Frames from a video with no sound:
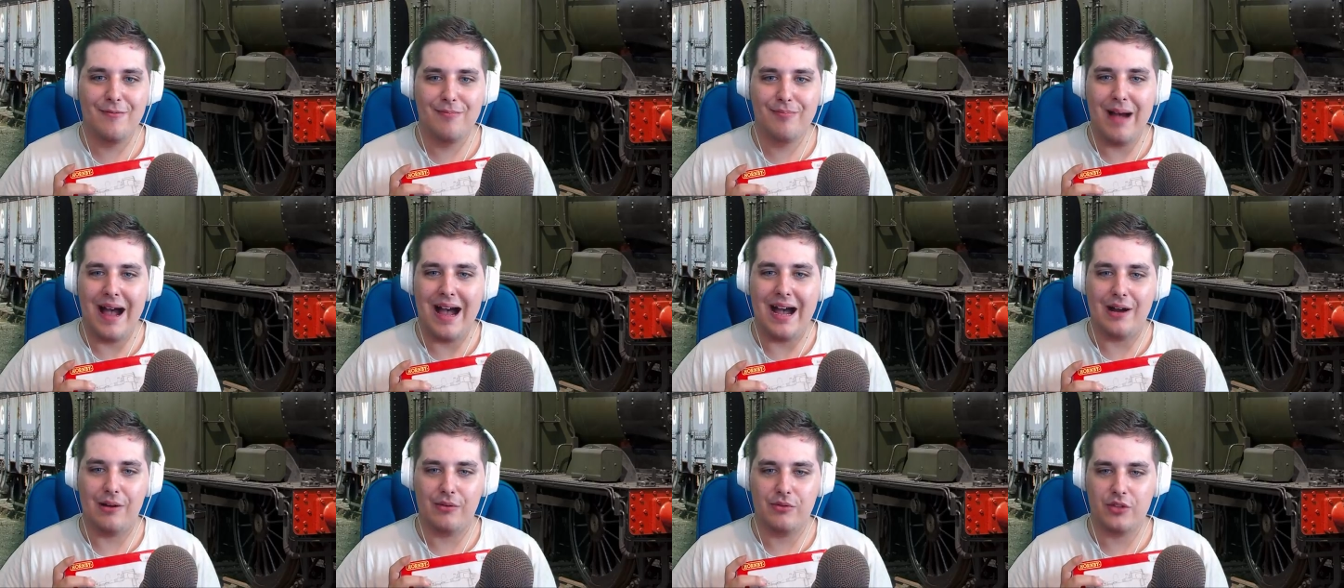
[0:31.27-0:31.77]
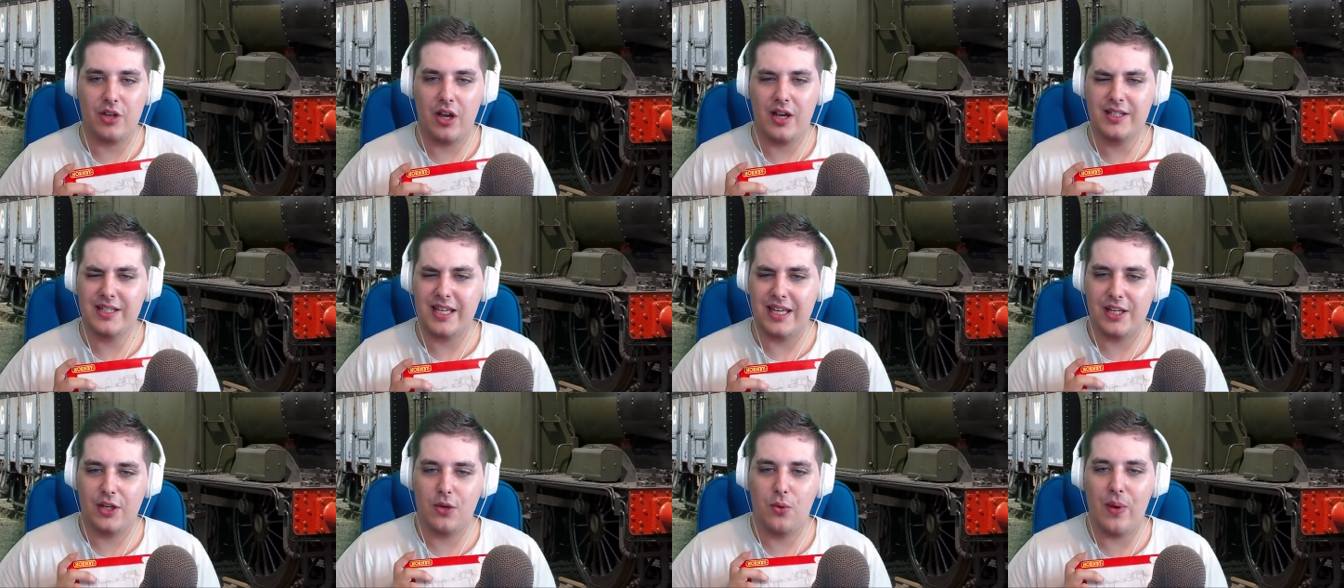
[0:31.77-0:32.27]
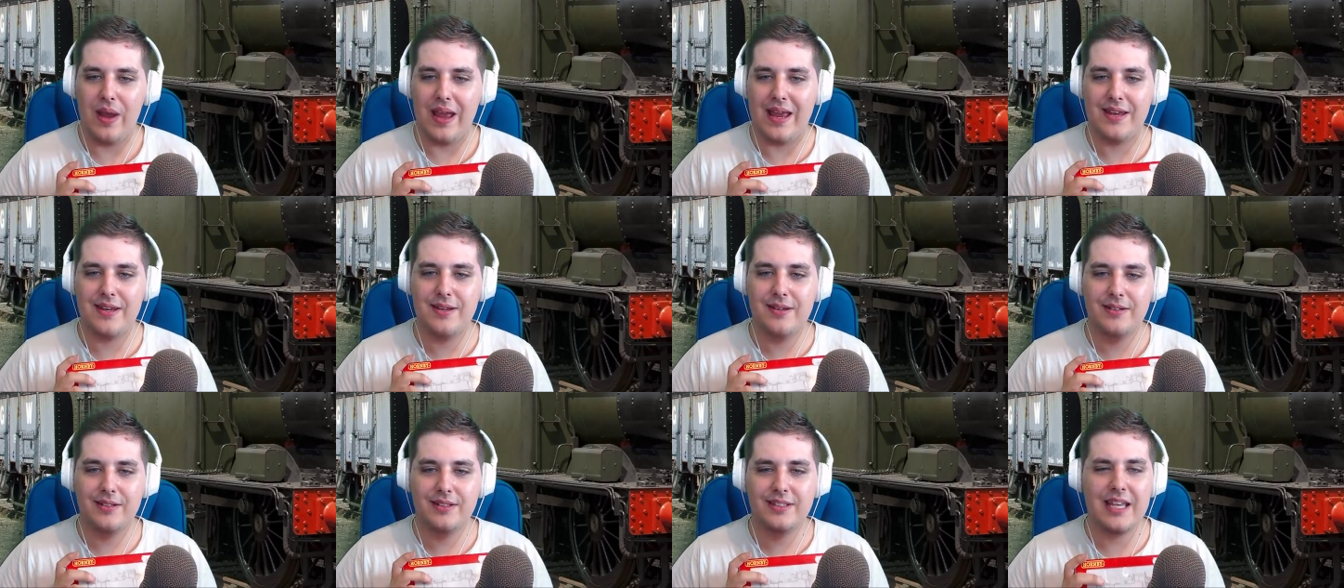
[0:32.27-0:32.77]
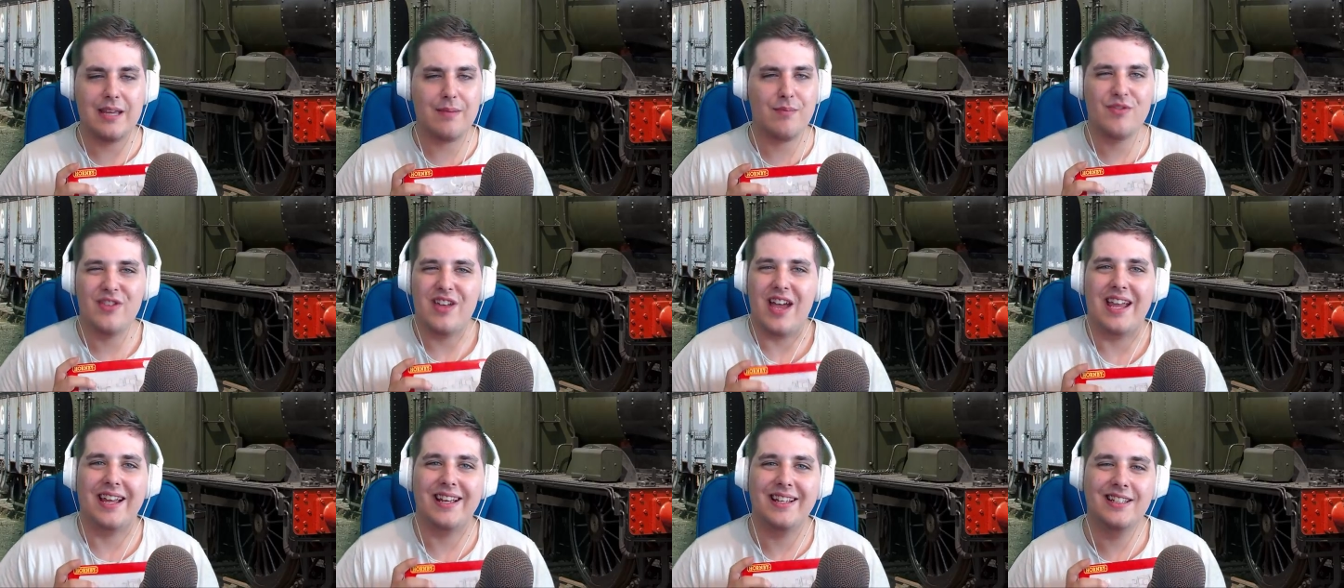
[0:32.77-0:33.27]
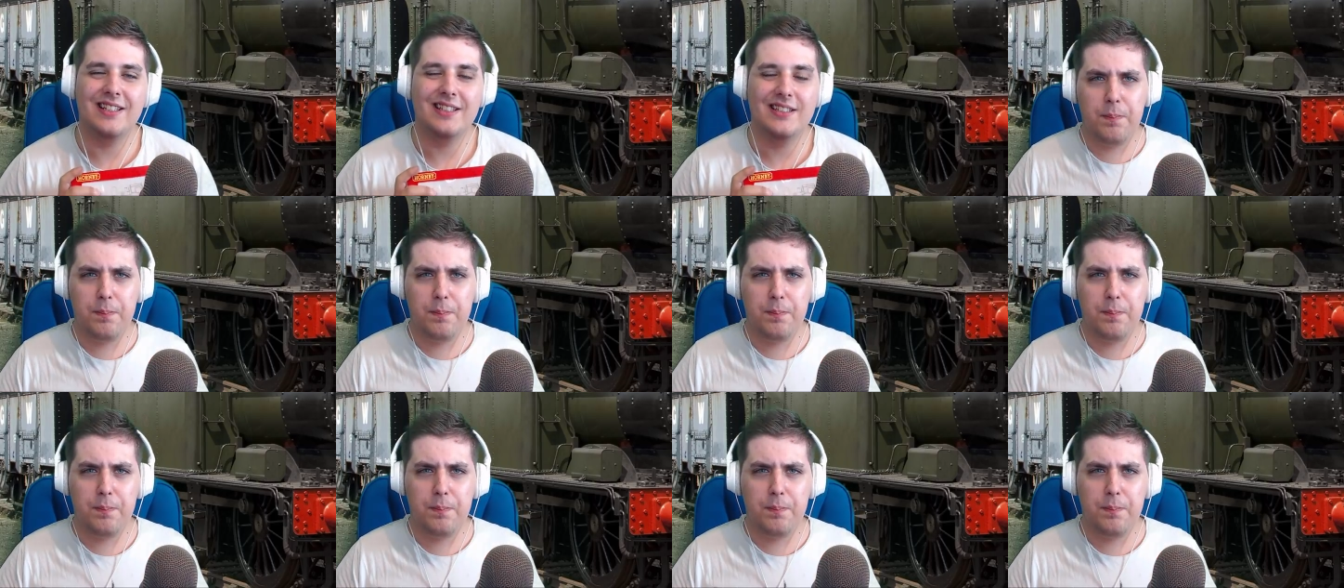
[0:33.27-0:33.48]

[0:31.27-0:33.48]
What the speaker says: pounds. I say quid, same thing.